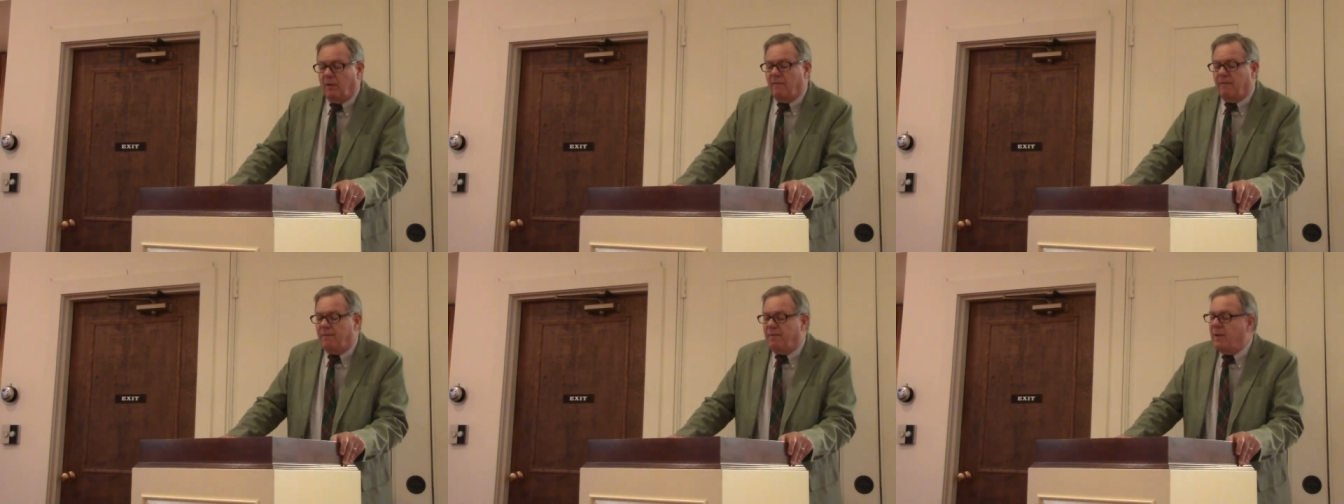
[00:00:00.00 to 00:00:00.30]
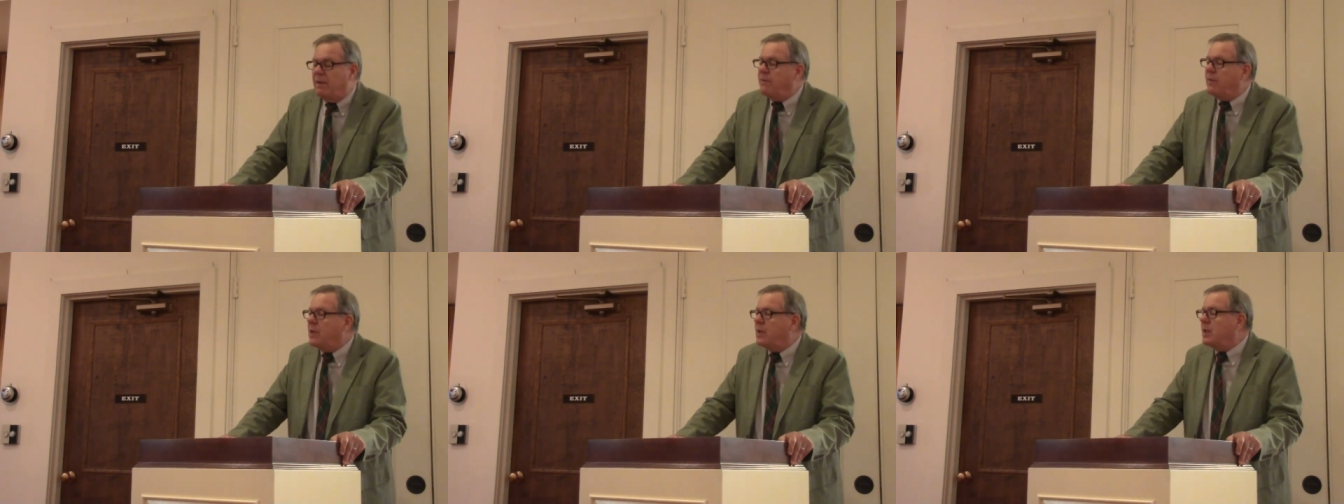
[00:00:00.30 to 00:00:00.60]

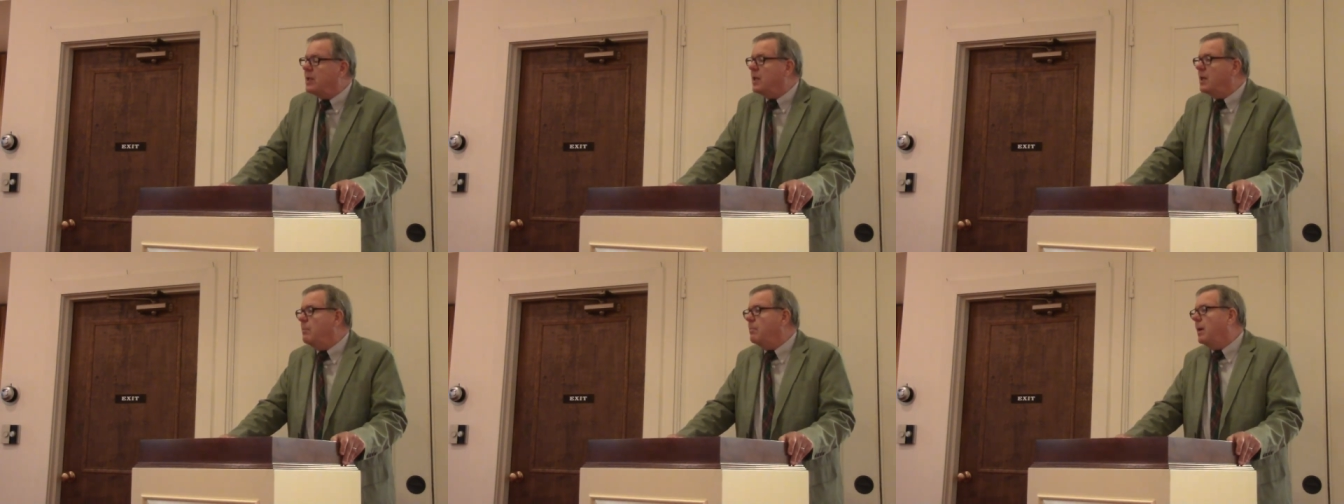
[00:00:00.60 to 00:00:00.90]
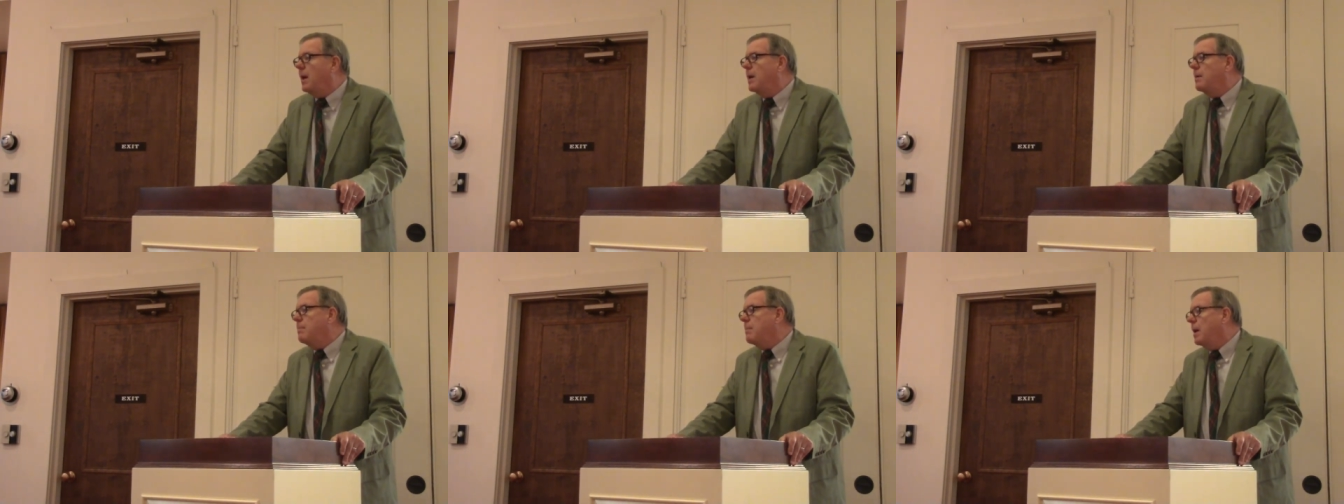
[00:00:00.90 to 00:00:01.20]
vivid in
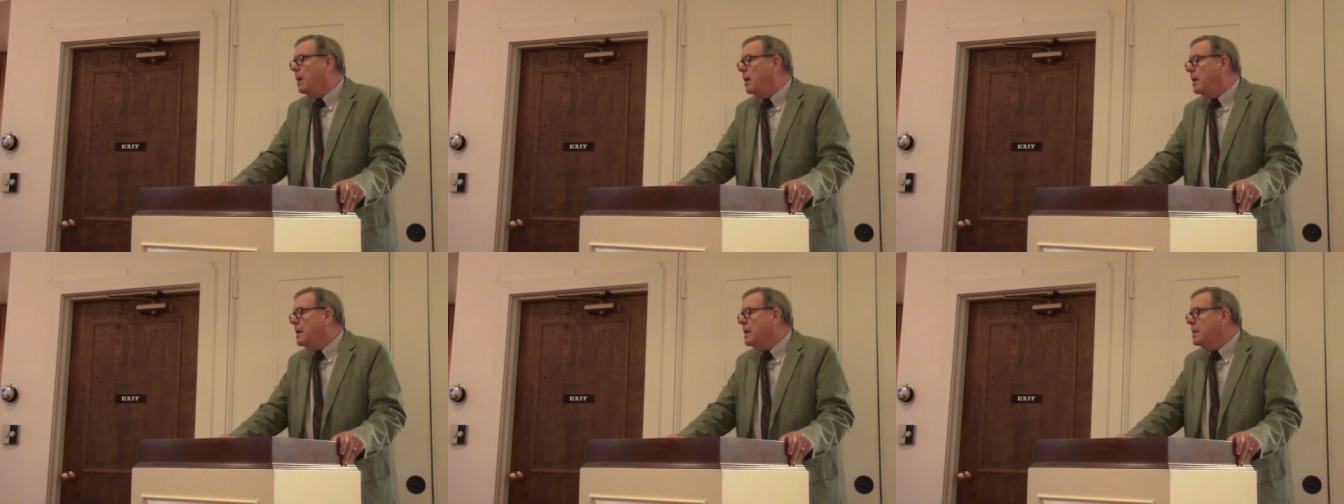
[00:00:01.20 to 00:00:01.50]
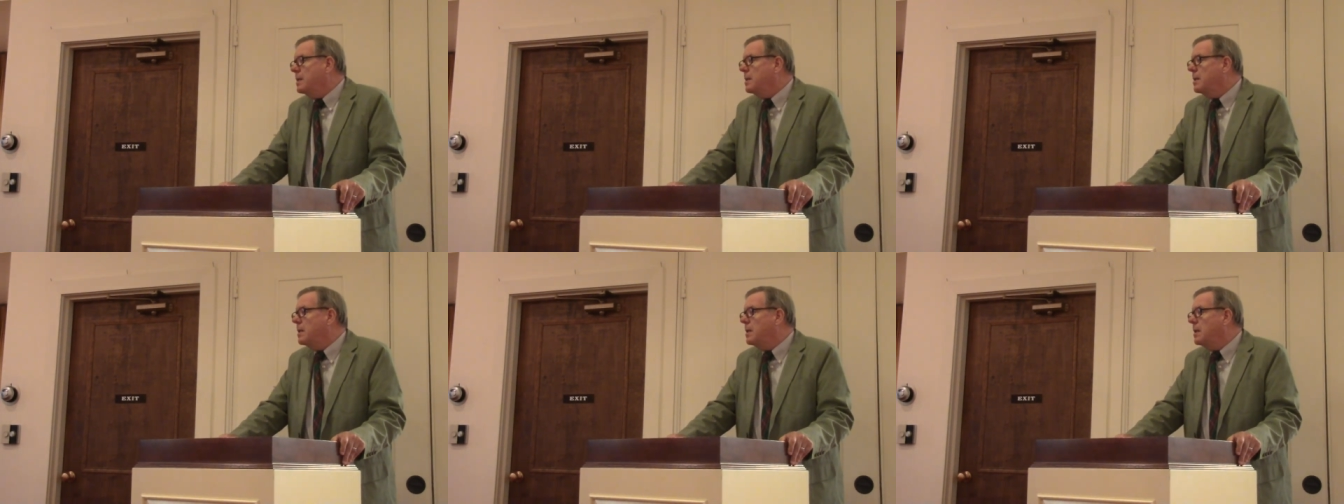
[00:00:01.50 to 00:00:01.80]
my
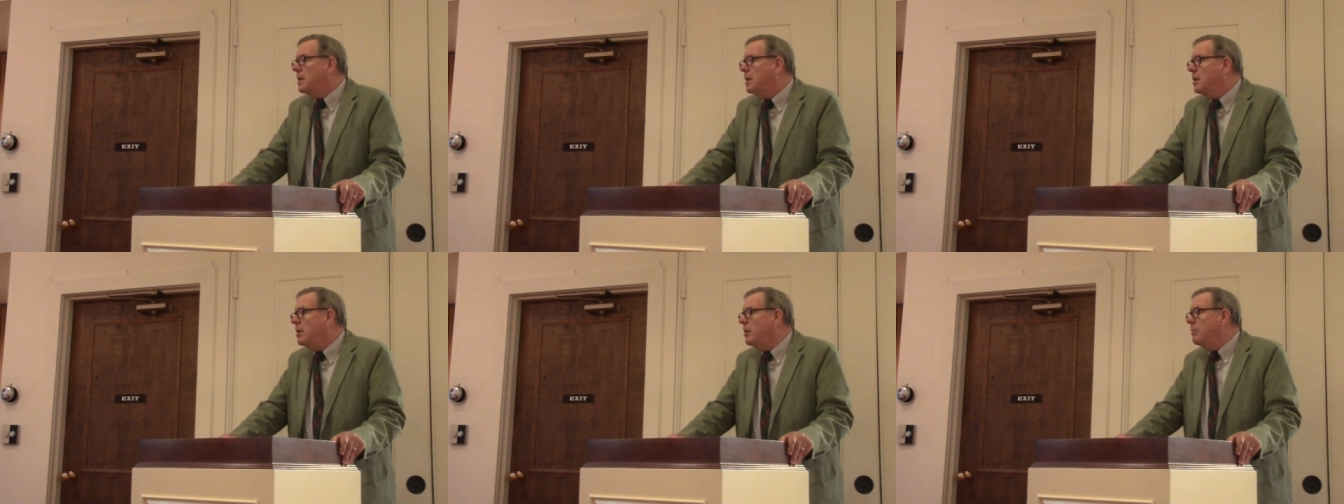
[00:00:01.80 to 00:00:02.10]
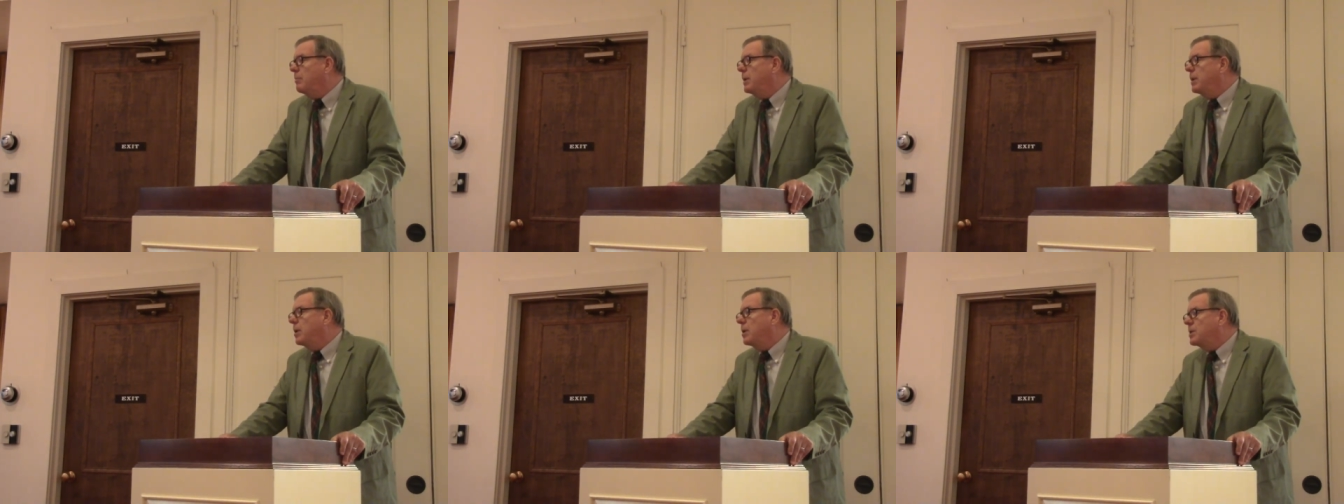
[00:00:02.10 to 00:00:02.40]
mind
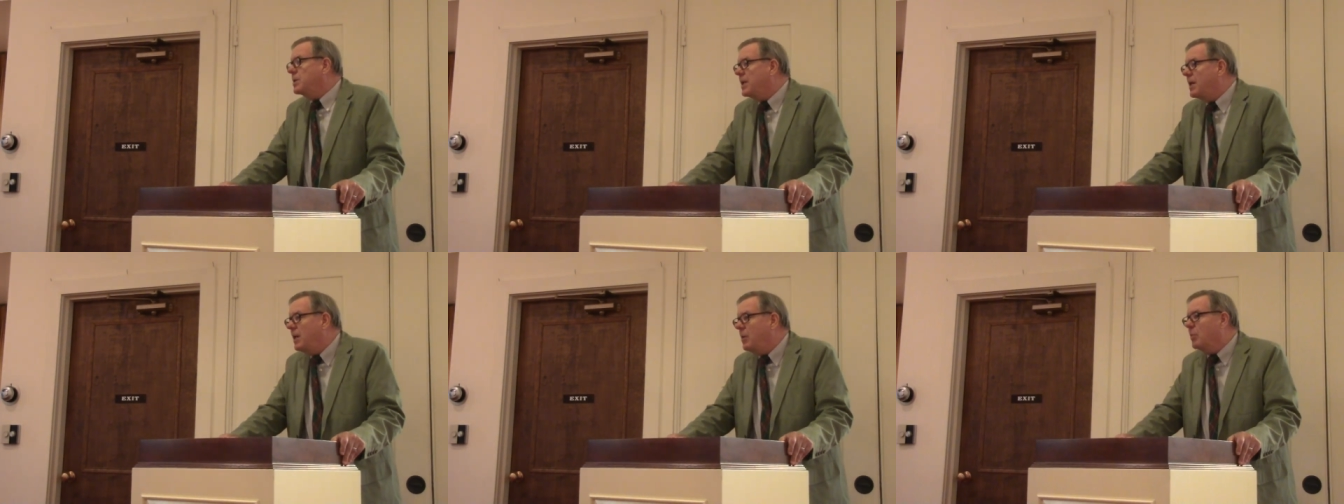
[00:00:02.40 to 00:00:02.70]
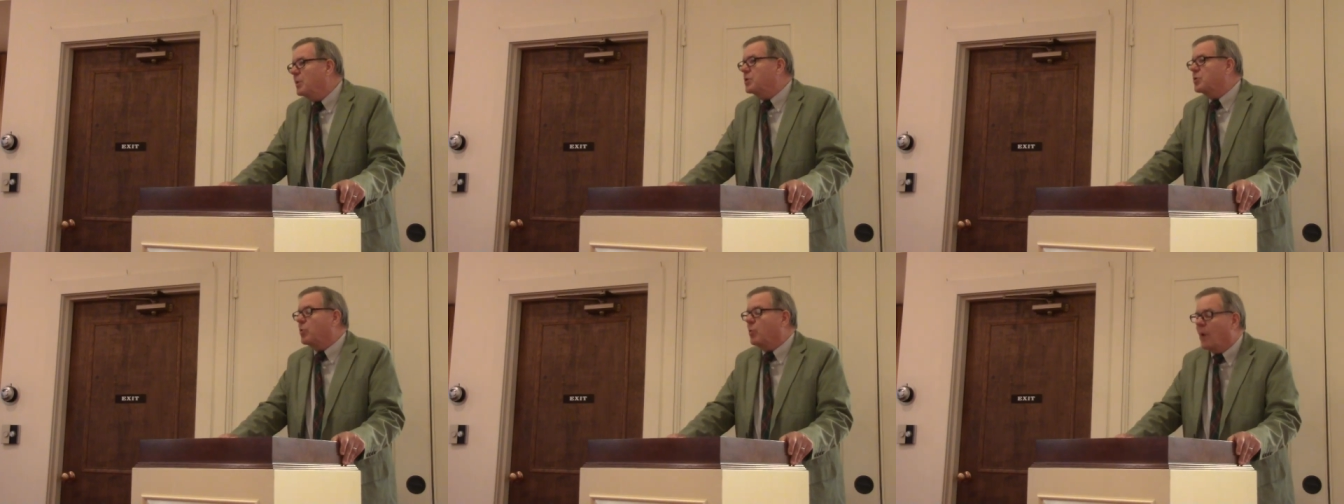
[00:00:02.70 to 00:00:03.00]
because he
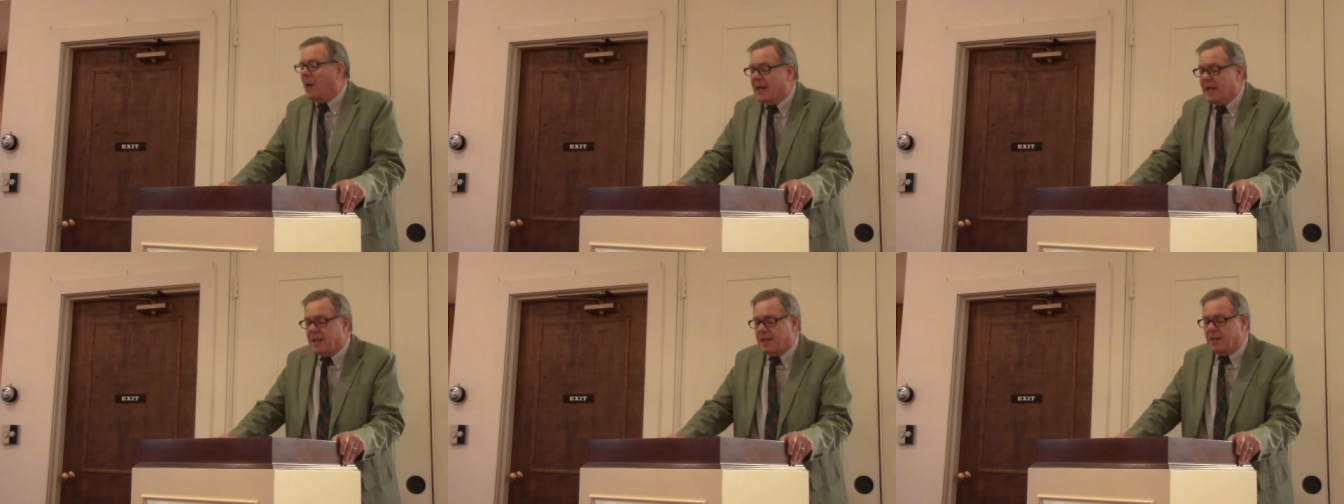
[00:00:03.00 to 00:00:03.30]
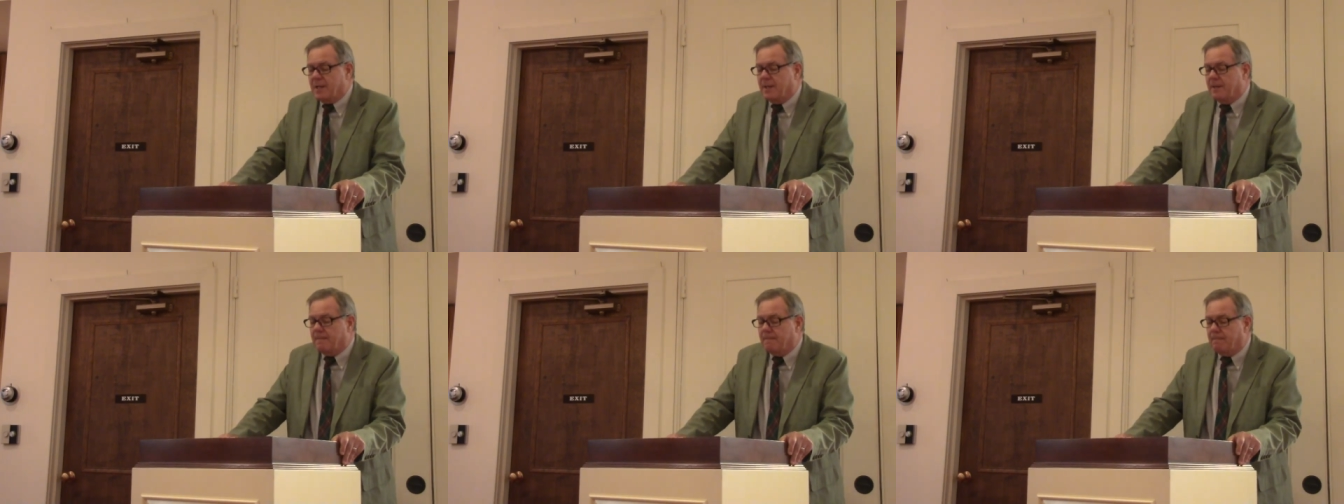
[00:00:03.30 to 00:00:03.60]
was
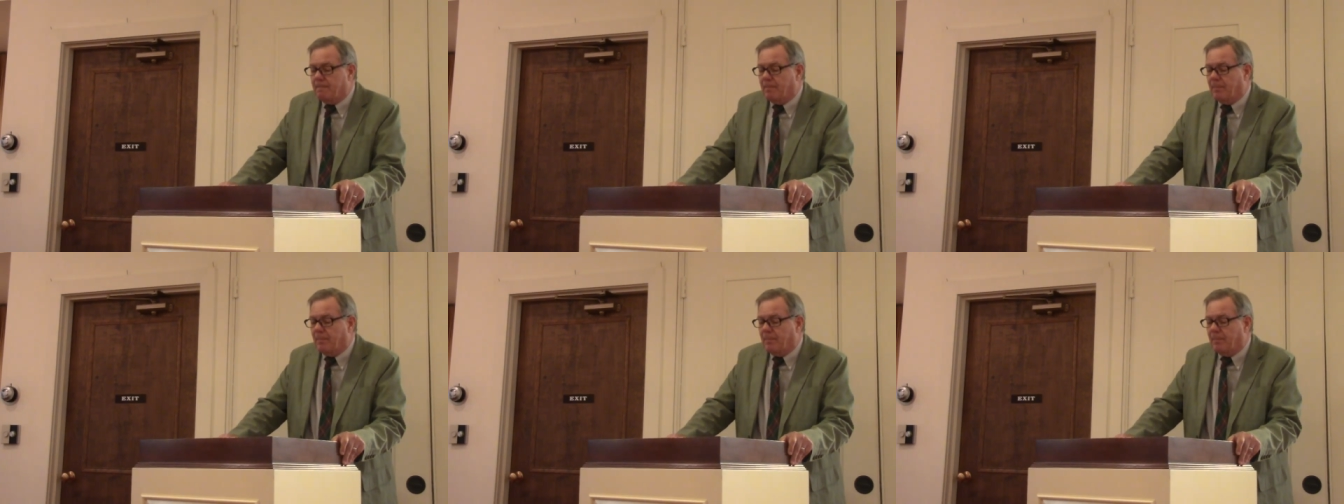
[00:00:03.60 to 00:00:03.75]
right.